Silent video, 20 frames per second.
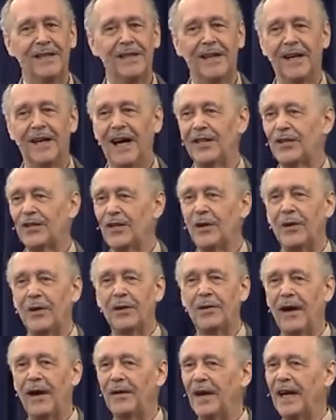That's the only
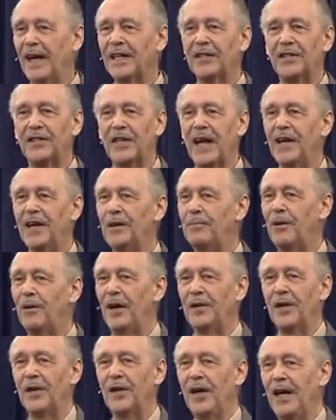ground I can stand
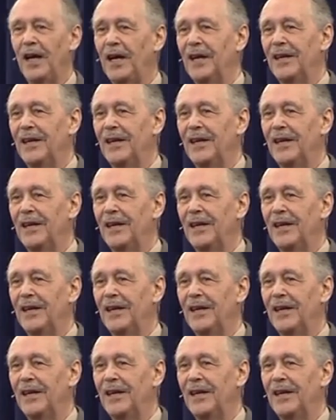upon today.